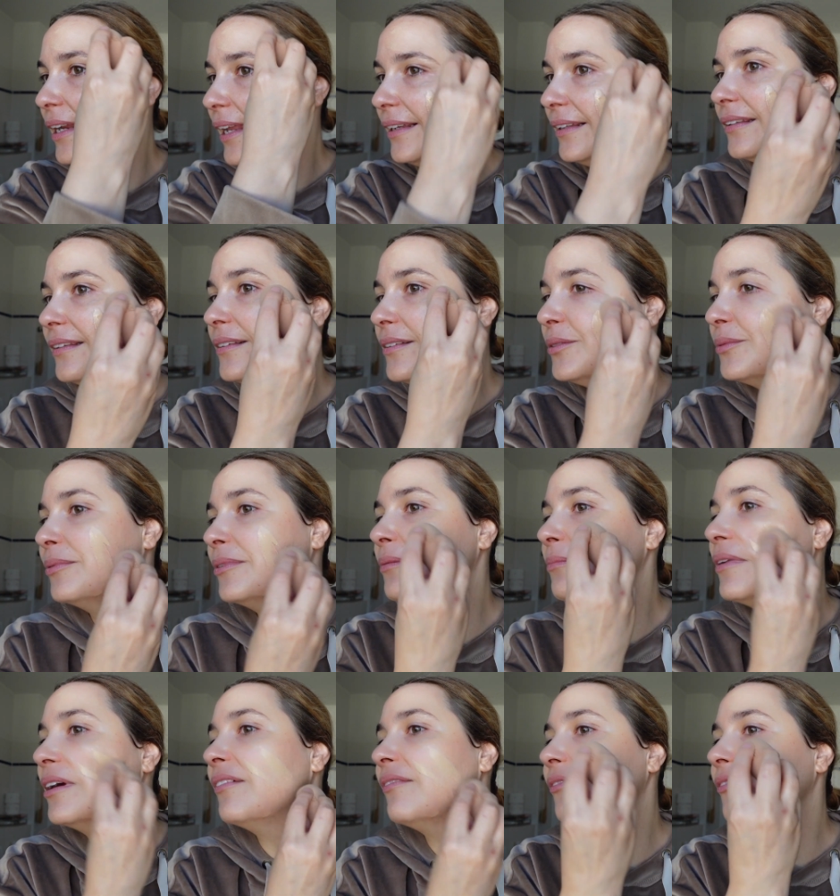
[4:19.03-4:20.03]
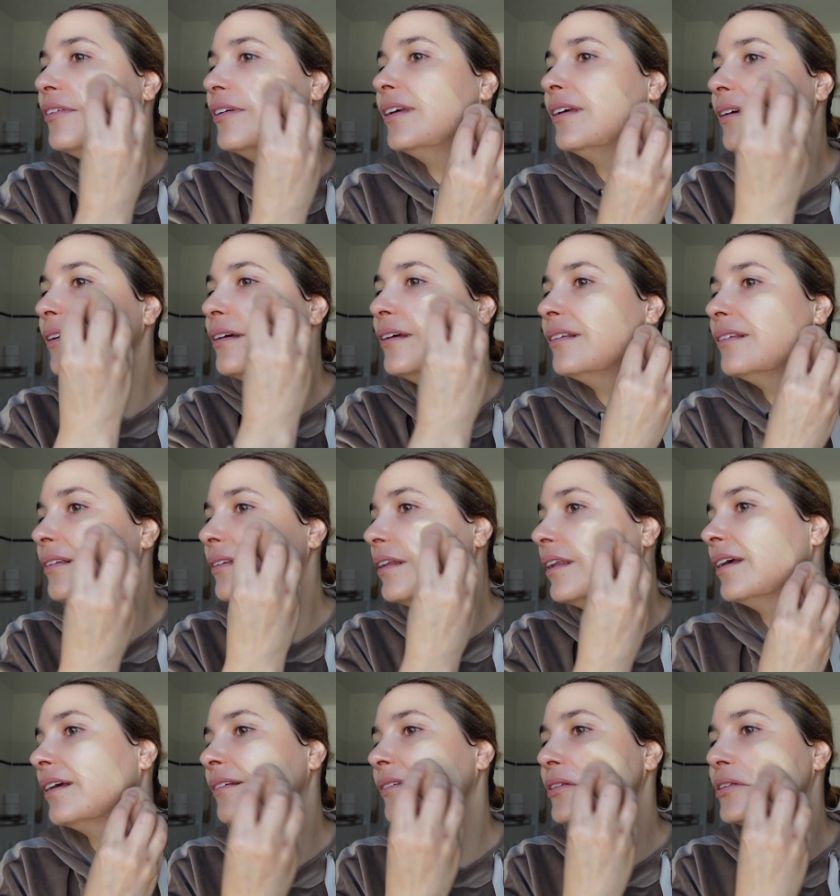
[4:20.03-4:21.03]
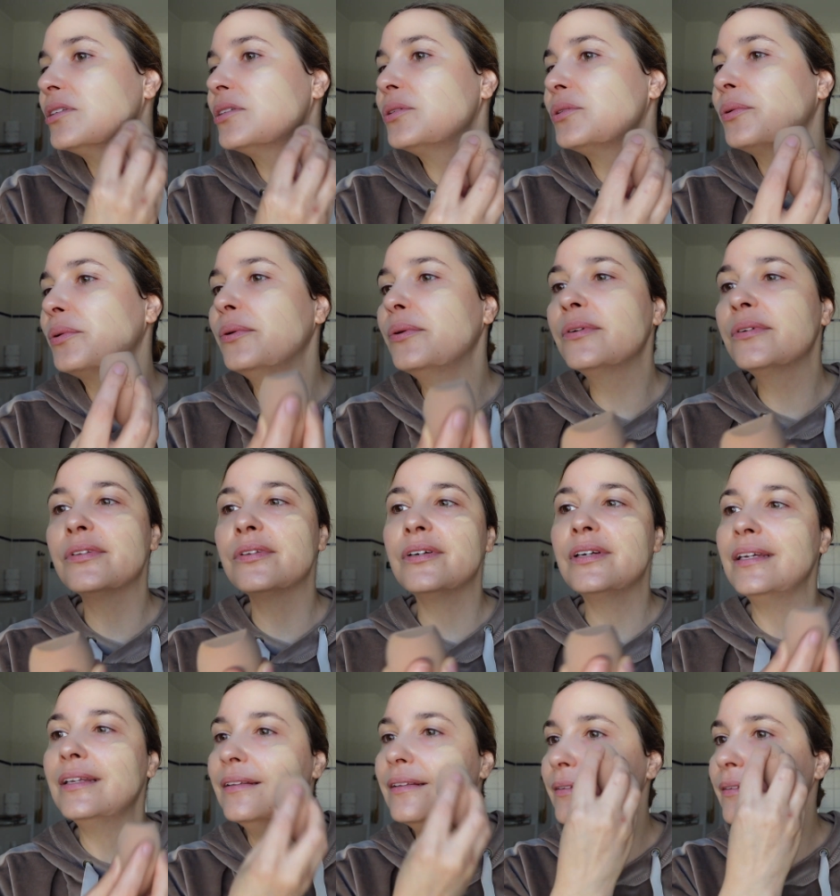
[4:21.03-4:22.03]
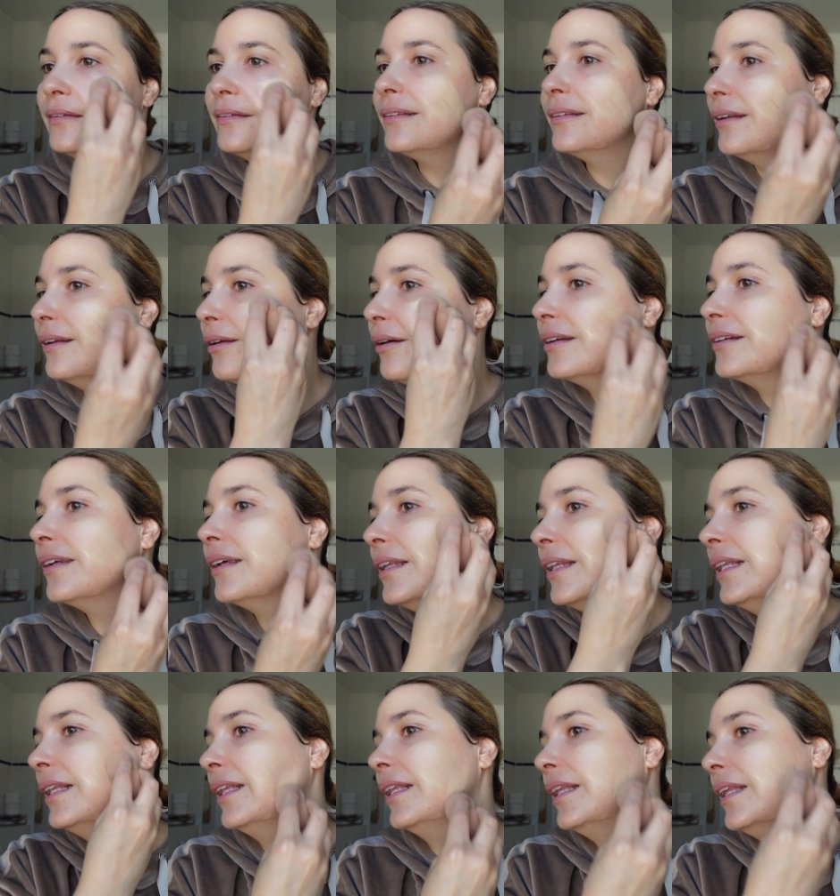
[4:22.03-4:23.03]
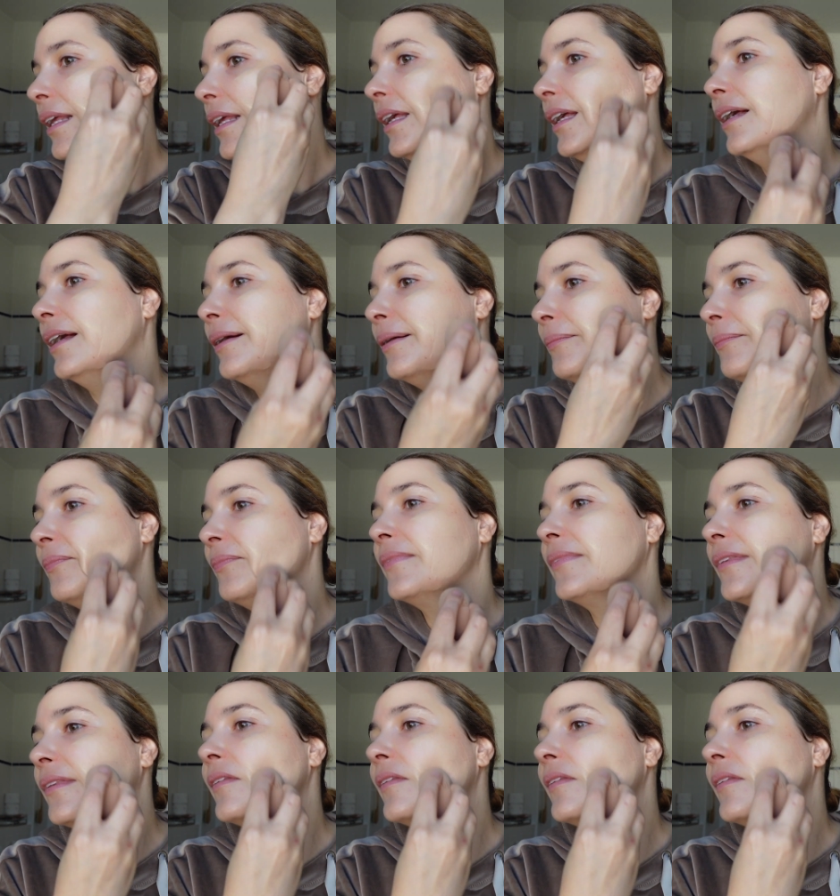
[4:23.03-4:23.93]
like this with my fingers, like strokes. Okay, this is a lot. Um,